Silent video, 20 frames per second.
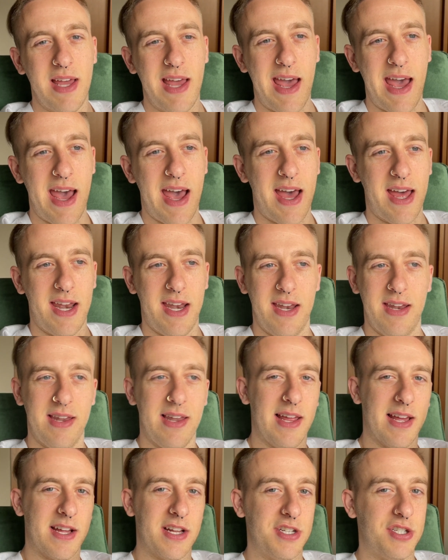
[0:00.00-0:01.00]
add
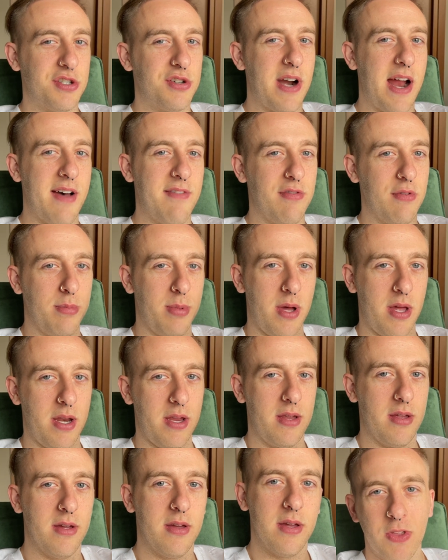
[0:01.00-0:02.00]
like a travel buddy.